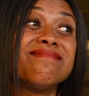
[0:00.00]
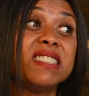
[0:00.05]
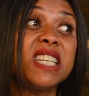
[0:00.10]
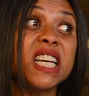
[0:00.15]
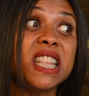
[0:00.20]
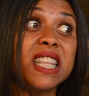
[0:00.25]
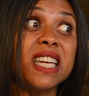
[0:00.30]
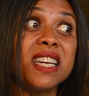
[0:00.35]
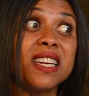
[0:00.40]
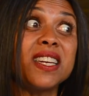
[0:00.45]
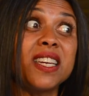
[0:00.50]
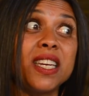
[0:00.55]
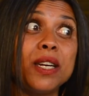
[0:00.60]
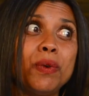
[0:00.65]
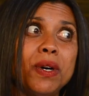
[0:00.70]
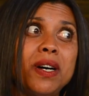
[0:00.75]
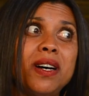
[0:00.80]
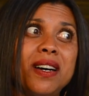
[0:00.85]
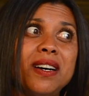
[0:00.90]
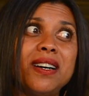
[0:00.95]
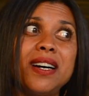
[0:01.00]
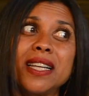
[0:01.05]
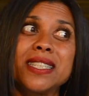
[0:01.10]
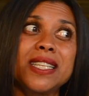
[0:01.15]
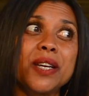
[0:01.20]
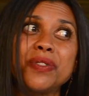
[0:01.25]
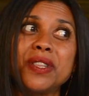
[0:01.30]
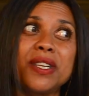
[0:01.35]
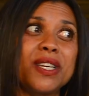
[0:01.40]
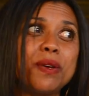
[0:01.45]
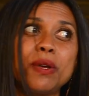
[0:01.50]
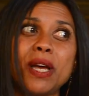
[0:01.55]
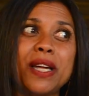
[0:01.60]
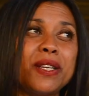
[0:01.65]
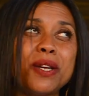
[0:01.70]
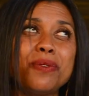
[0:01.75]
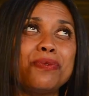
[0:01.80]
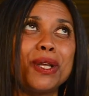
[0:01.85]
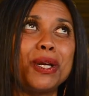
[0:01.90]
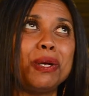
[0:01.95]
I think you are. I
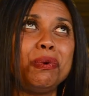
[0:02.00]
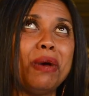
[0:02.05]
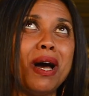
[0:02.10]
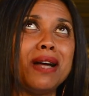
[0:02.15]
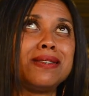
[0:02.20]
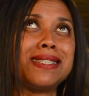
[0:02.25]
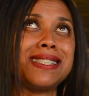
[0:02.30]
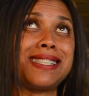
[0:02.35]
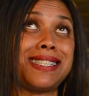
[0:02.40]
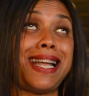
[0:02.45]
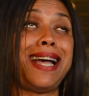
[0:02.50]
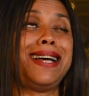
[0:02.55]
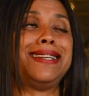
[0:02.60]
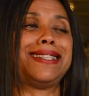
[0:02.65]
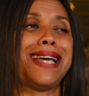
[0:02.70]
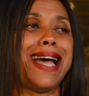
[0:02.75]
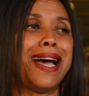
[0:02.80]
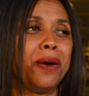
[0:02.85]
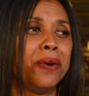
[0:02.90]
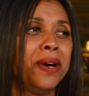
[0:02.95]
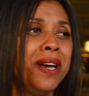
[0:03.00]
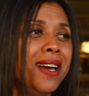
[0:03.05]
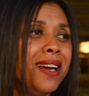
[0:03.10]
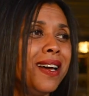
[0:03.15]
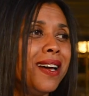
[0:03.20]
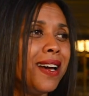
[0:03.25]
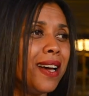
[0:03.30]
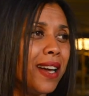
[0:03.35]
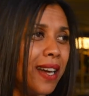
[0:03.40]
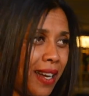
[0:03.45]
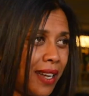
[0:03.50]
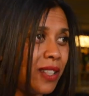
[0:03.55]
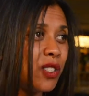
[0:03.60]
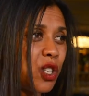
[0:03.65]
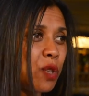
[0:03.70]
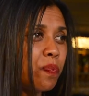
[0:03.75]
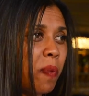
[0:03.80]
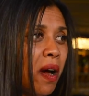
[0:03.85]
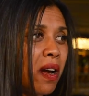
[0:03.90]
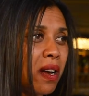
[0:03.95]
don't think you understand how
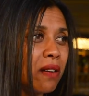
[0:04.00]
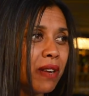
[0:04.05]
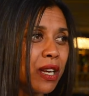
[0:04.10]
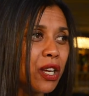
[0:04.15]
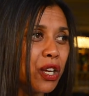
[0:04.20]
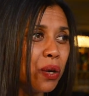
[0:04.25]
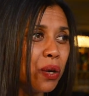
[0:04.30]
inspiring